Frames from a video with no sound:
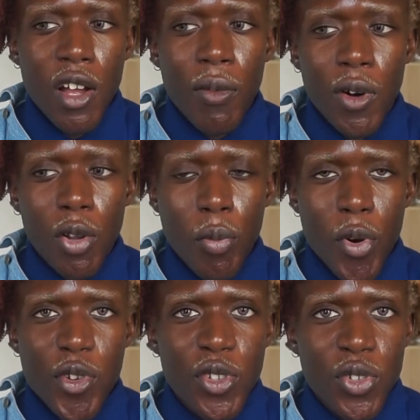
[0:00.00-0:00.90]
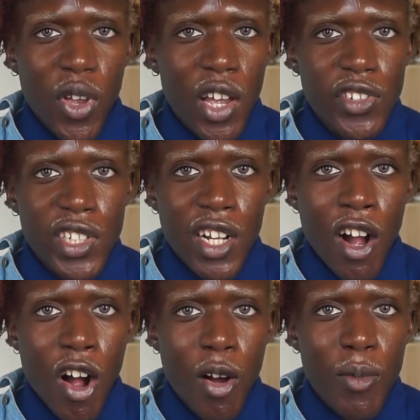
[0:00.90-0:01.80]
for the person to actually
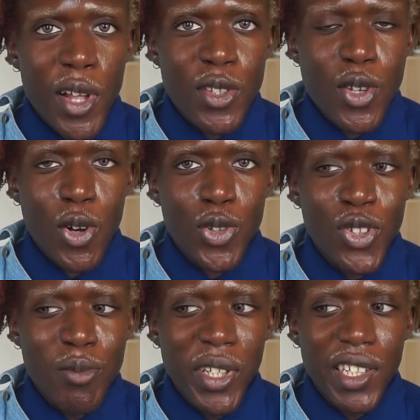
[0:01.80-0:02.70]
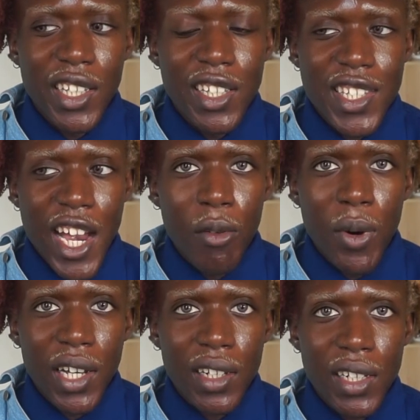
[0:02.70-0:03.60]
come and talk to me
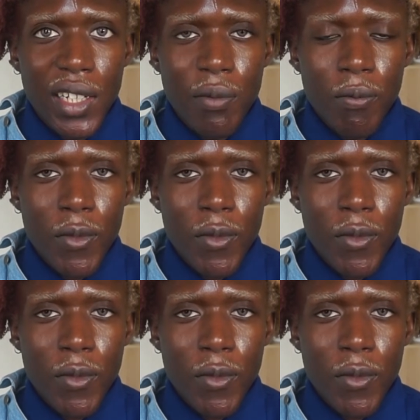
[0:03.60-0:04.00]
directly.